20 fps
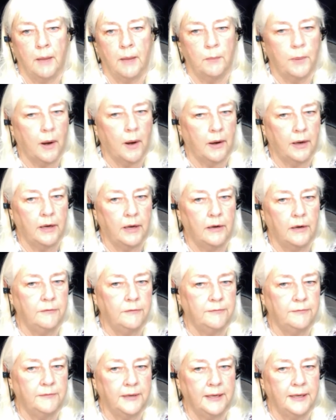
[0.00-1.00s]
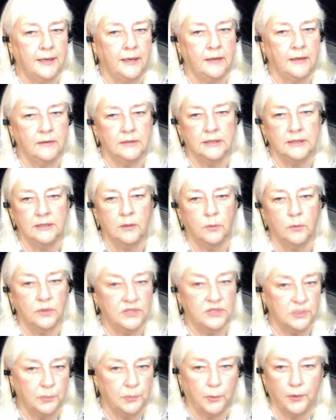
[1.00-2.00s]
am part of, and you know,
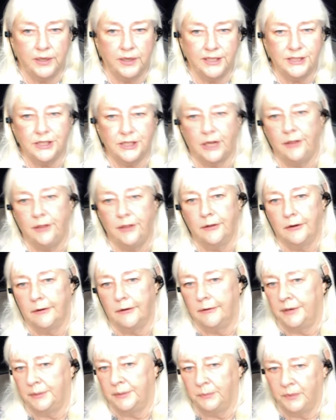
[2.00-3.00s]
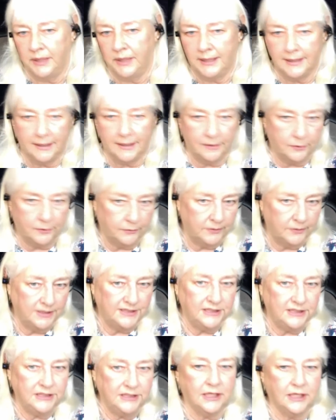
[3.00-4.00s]
we support each other and we
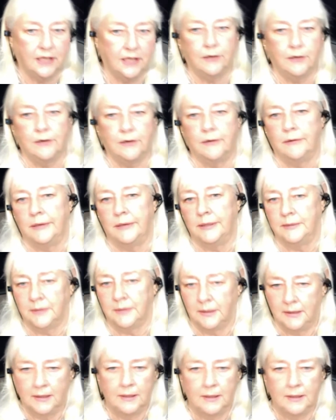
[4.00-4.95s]
encourage each other, and